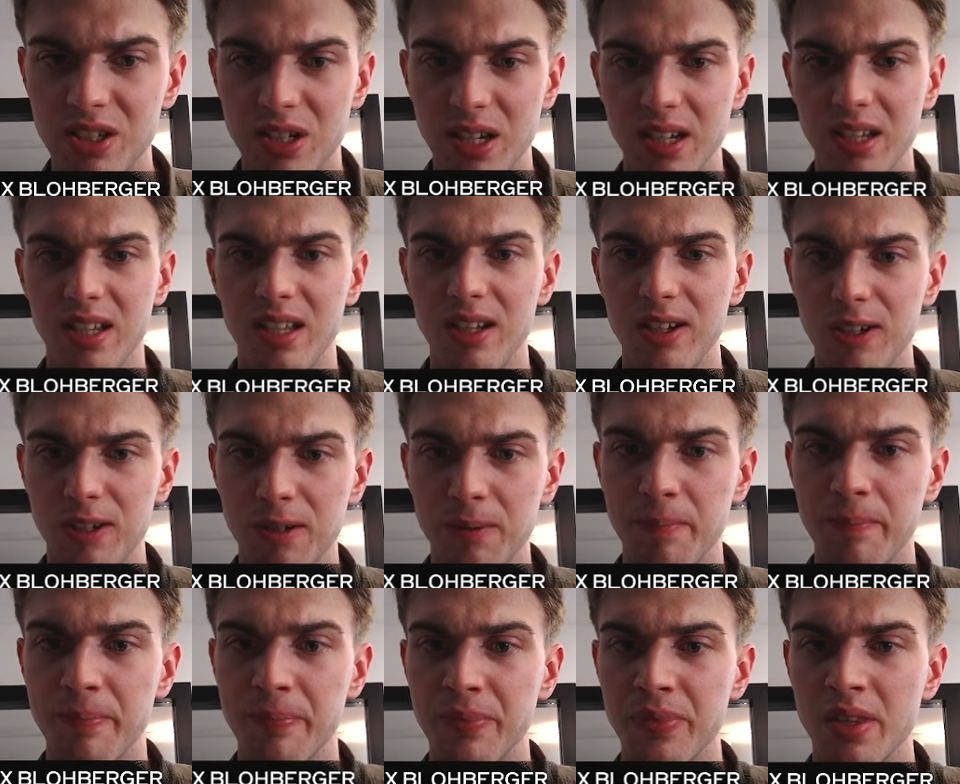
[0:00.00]
Like here,
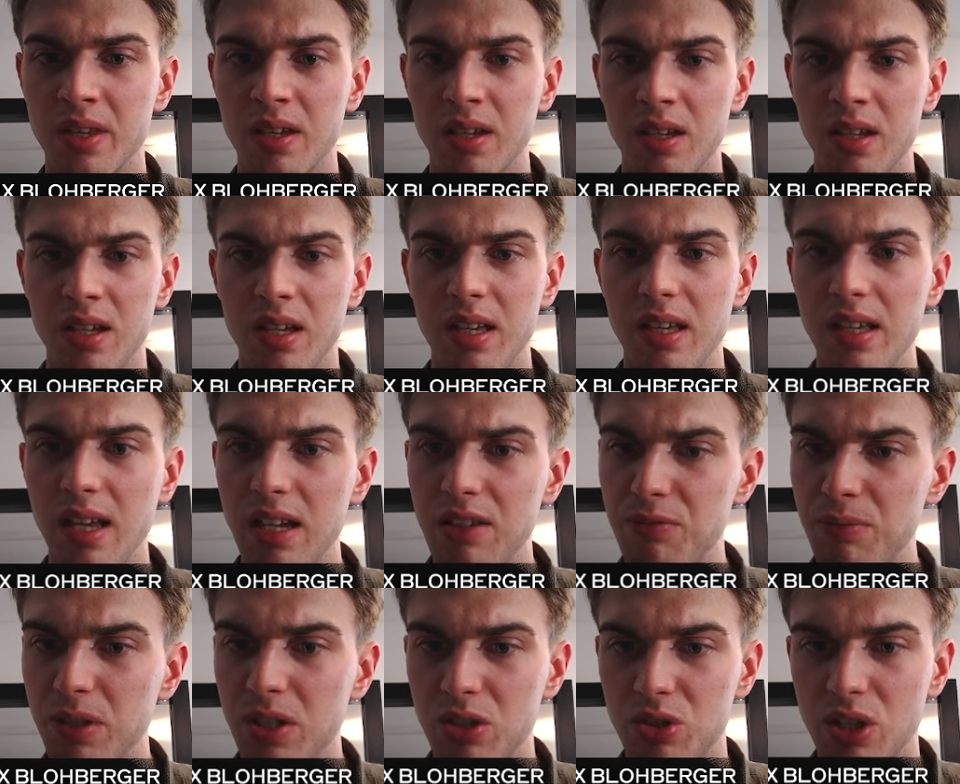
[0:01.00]
he gave
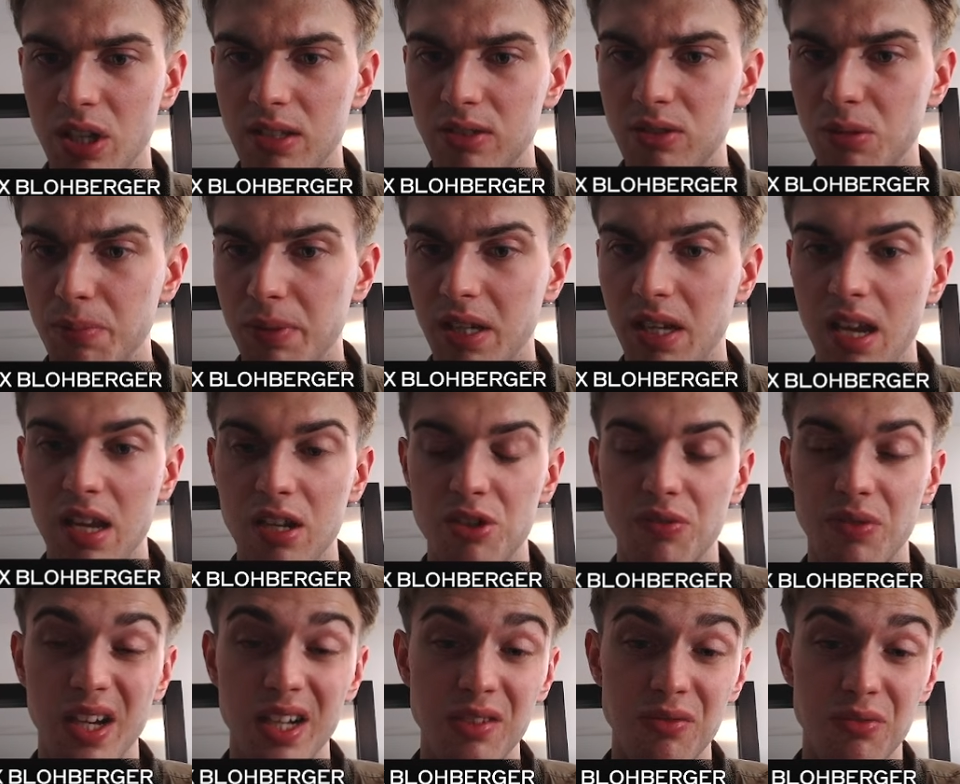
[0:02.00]
me the chance to play
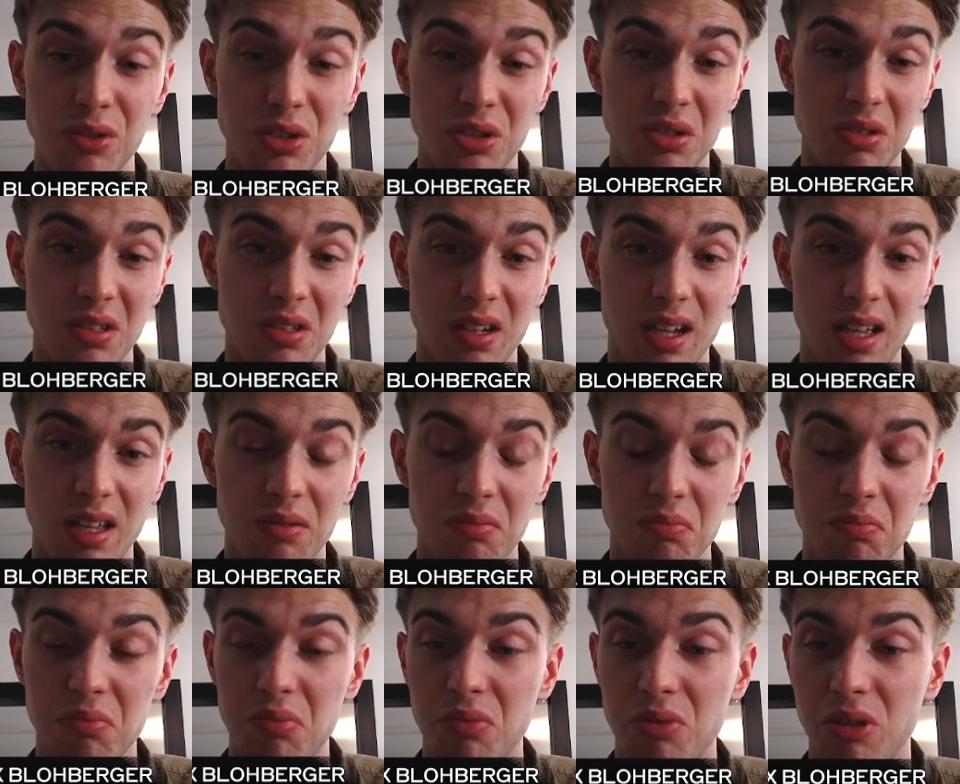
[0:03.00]
h5, which I
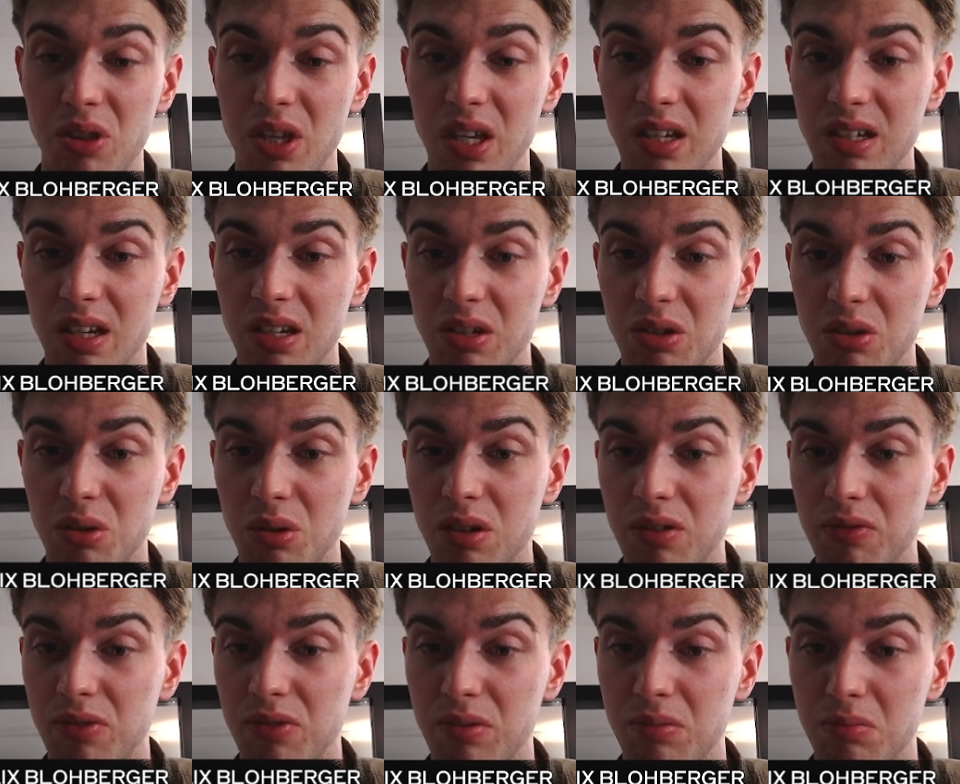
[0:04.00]
think I could
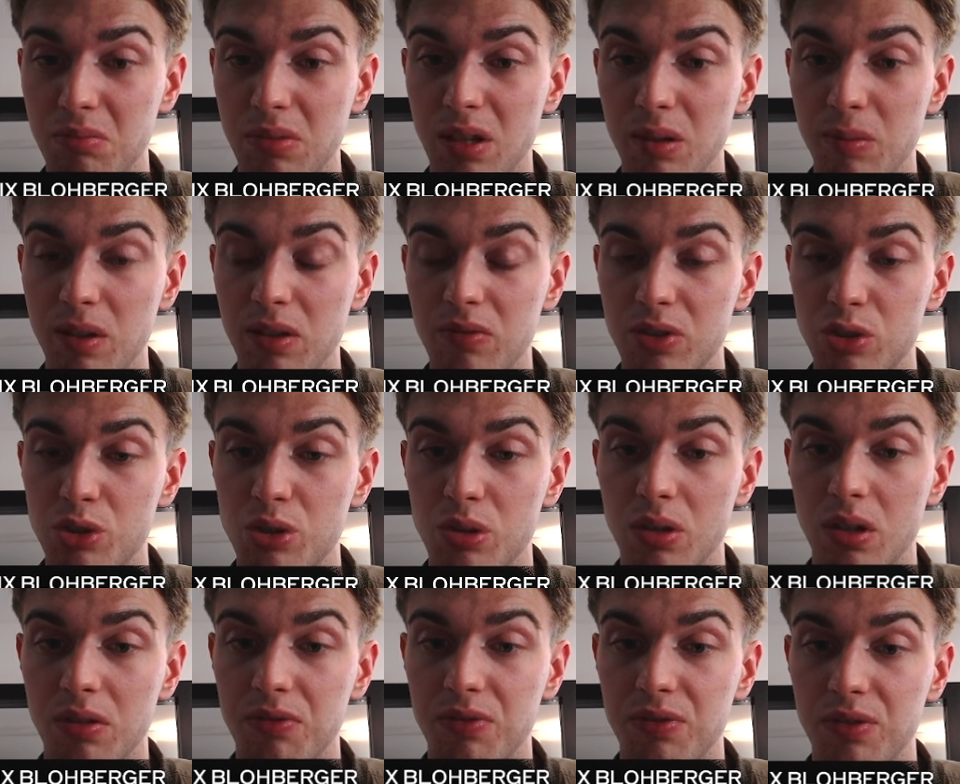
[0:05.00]
have and maybe even should
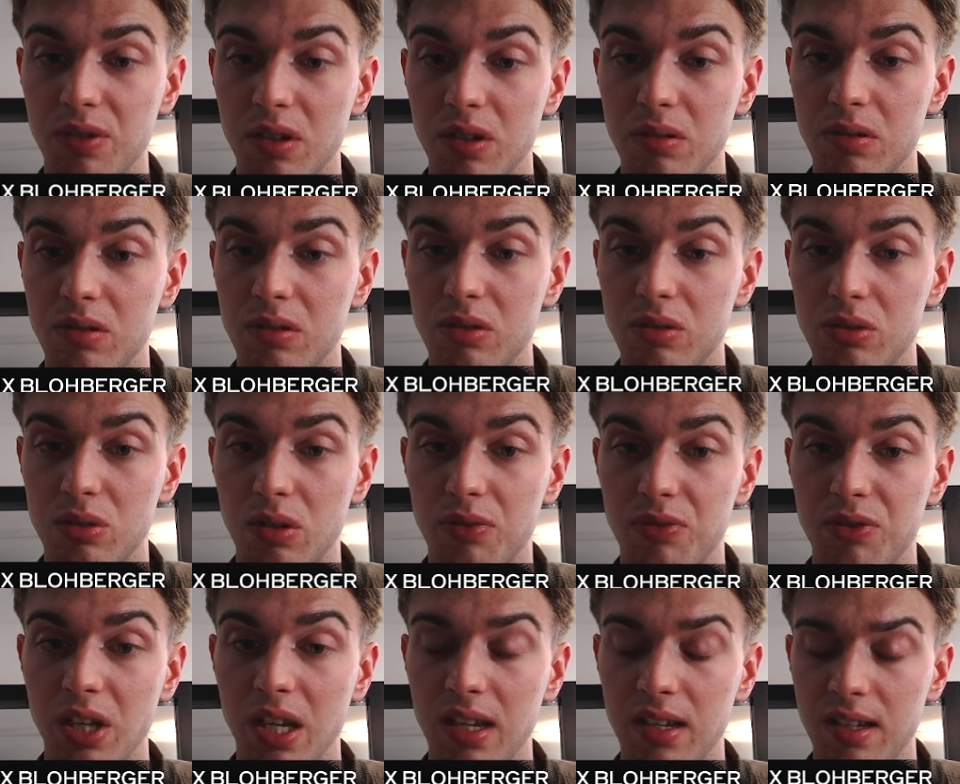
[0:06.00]
have
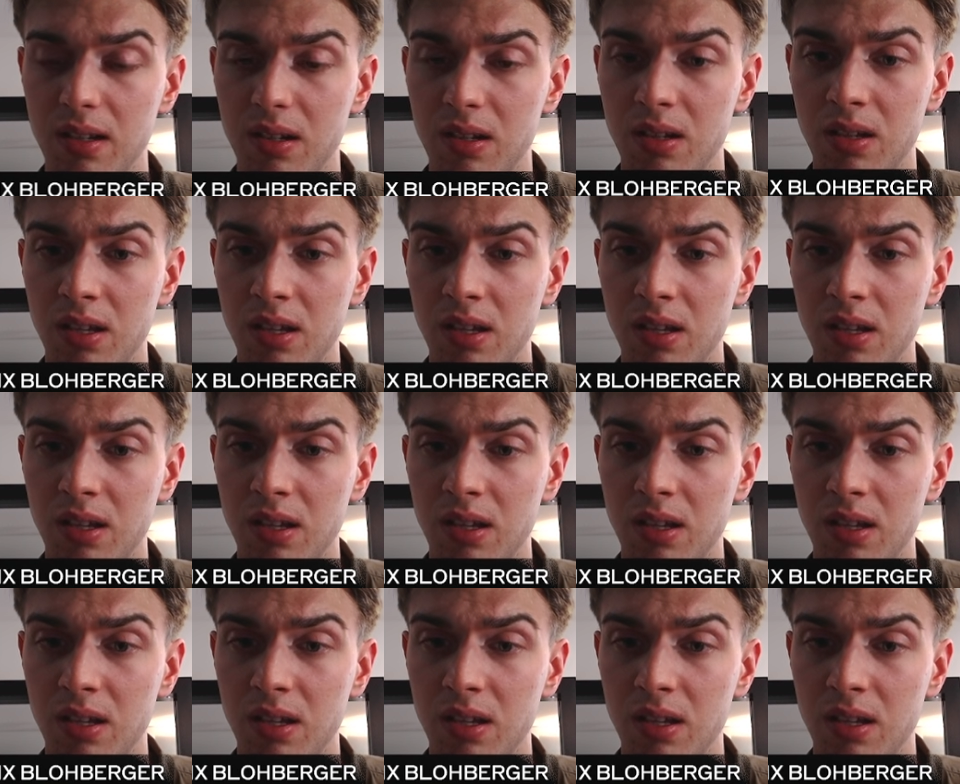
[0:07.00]
taken.